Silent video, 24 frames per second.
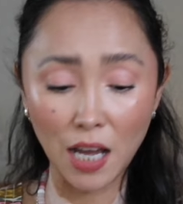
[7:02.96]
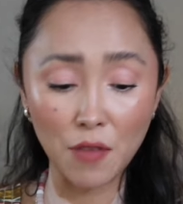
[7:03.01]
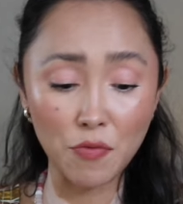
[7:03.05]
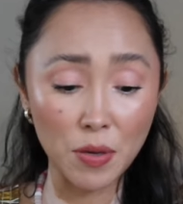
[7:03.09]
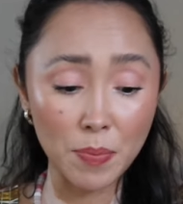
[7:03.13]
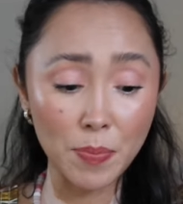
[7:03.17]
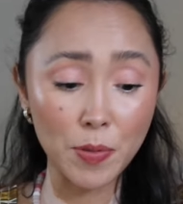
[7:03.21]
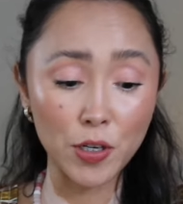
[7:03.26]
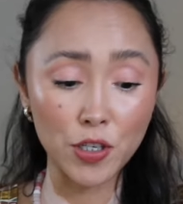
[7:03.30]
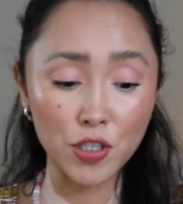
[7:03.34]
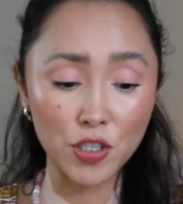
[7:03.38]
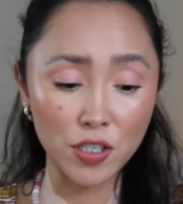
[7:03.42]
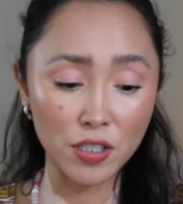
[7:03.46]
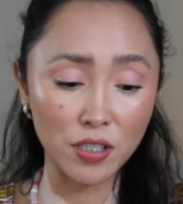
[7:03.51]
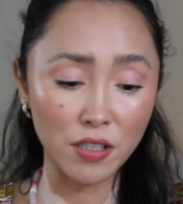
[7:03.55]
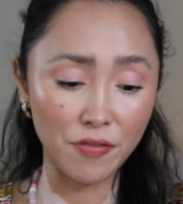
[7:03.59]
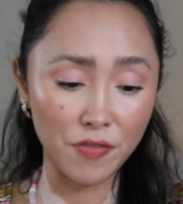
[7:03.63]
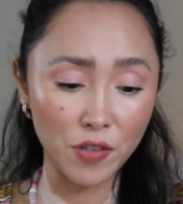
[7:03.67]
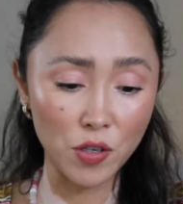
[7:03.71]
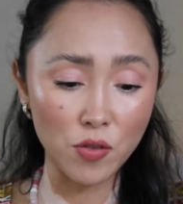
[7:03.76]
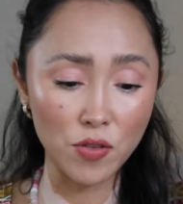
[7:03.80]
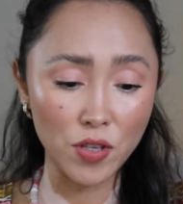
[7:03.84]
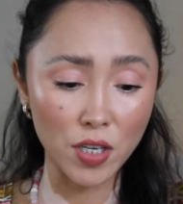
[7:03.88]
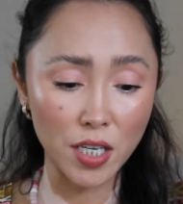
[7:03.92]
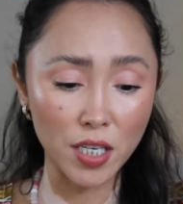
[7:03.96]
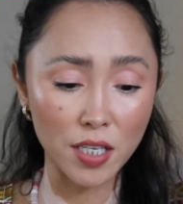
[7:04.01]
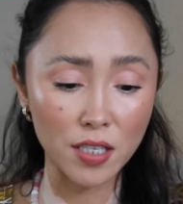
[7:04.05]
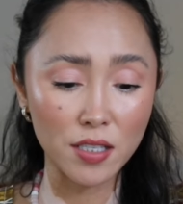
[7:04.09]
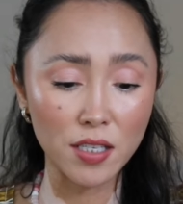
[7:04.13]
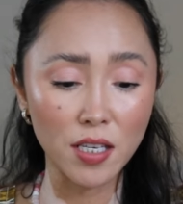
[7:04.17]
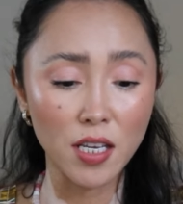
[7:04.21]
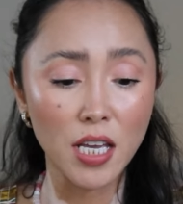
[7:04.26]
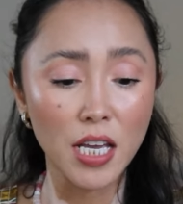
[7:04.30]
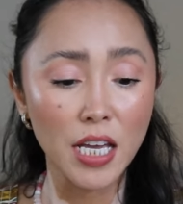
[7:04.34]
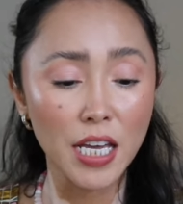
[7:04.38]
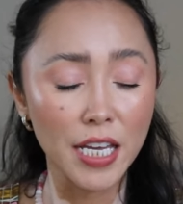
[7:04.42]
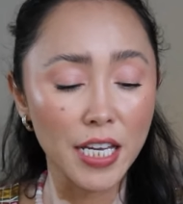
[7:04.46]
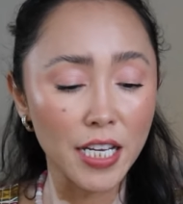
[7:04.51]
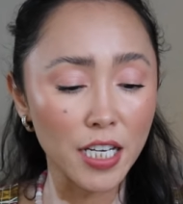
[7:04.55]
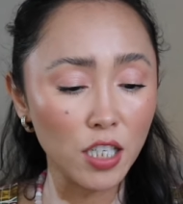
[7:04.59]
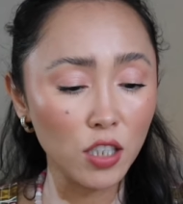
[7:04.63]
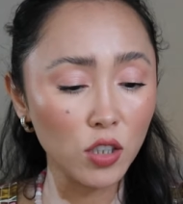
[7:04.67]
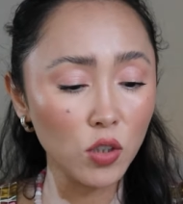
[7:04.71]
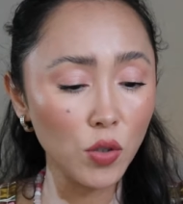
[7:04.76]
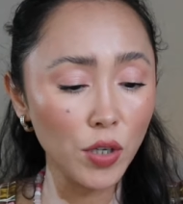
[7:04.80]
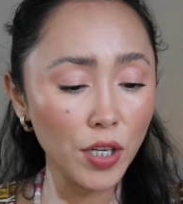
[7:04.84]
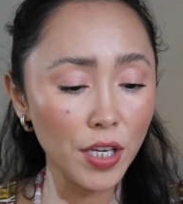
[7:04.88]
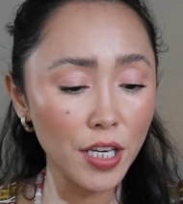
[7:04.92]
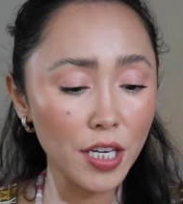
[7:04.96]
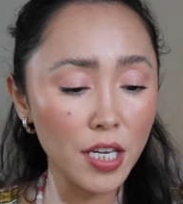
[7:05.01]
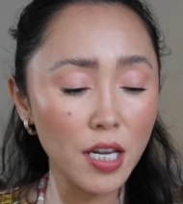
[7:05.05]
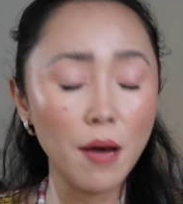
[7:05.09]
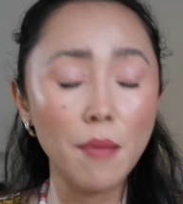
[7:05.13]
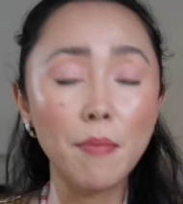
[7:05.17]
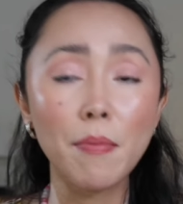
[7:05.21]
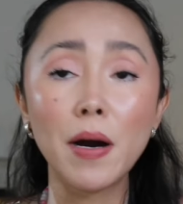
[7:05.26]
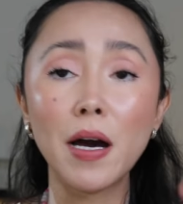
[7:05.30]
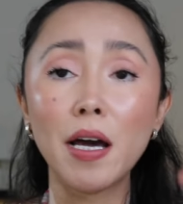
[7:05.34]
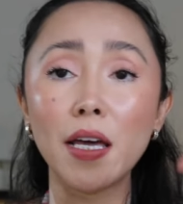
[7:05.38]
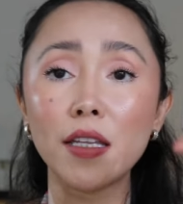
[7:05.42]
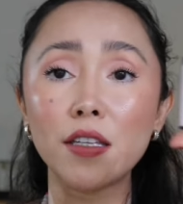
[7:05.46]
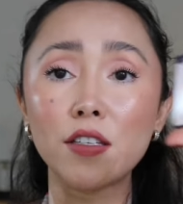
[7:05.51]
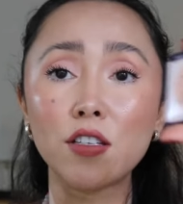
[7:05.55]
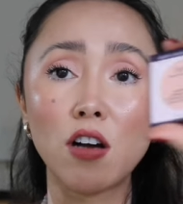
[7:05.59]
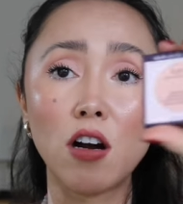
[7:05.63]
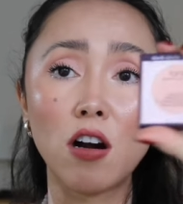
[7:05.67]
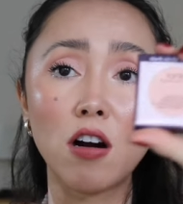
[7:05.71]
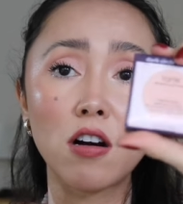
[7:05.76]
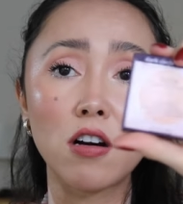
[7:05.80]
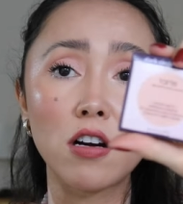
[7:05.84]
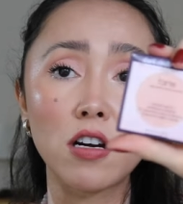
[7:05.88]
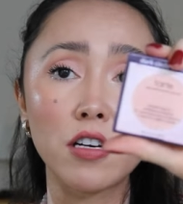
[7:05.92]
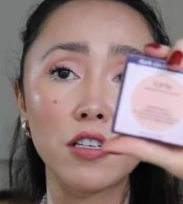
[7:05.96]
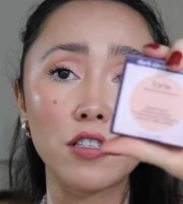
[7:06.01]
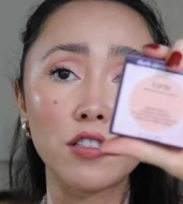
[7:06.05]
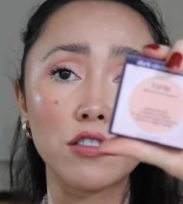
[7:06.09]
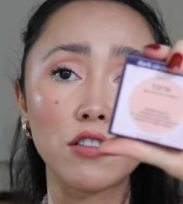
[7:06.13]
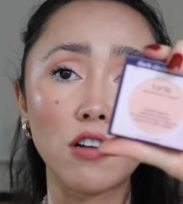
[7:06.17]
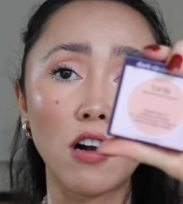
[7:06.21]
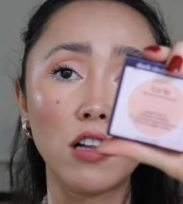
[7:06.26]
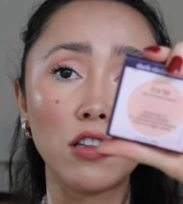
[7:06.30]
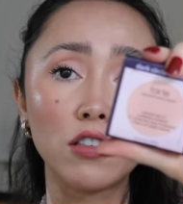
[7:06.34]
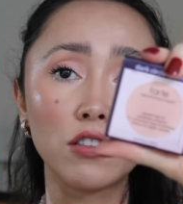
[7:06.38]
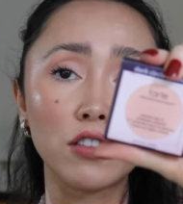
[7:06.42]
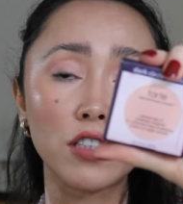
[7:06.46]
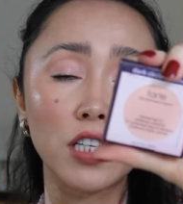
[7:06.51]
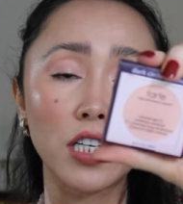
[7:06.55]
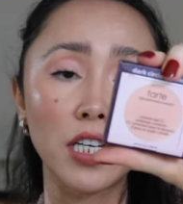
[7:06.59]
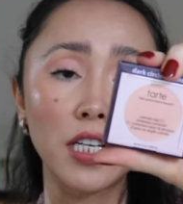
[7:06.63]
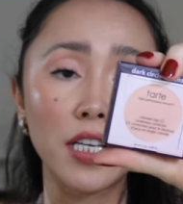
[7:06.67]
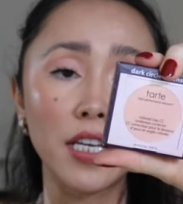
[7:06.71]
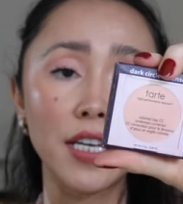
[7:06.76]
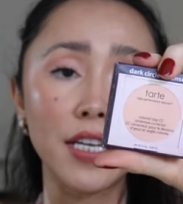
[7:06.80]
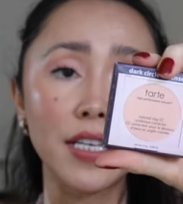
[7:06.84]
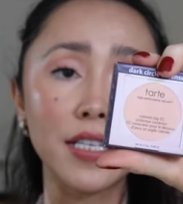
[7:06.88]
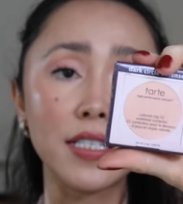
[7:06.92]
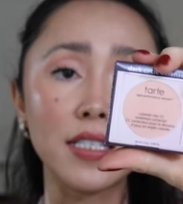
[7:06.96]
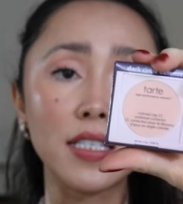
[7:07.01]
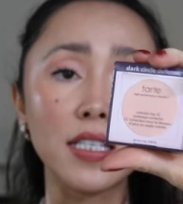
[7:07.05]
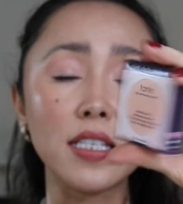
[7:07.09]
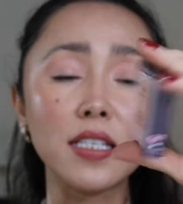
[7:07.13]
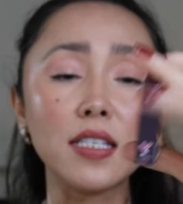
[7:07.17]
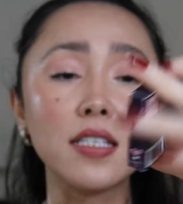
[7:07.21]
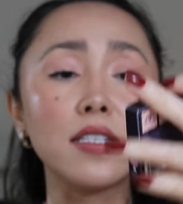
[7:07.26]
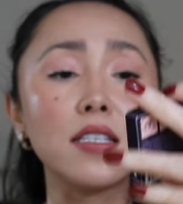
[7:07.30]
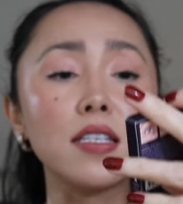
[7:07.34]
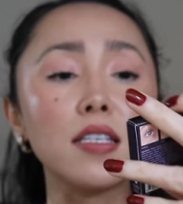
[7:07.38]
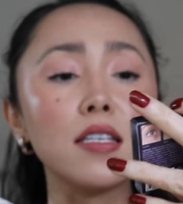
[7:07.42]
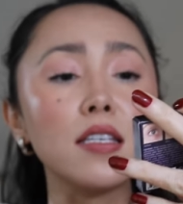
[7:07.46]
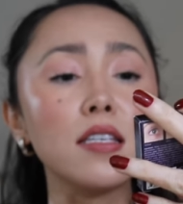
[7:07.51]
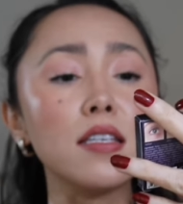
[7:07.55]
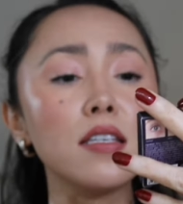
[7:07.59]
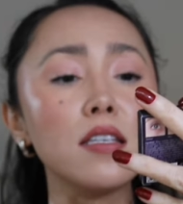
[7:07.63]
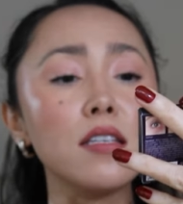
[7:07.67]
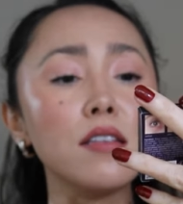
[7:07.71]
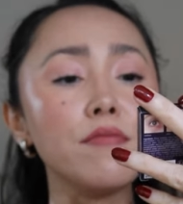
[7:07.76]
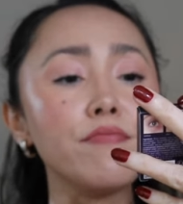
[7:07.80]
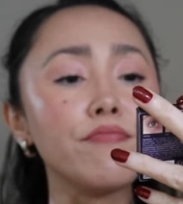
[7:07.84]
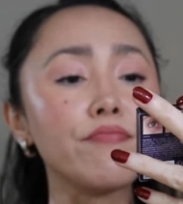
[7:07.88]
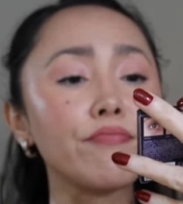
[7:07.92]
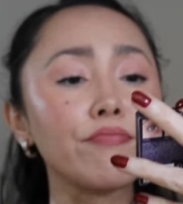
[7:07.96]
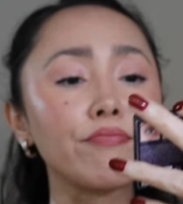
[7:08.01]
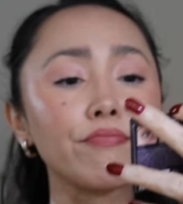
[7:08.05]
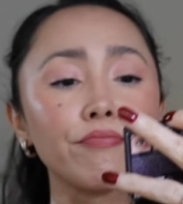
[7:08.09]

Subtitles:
repurchased a few things, including my Tarte Color Clay CC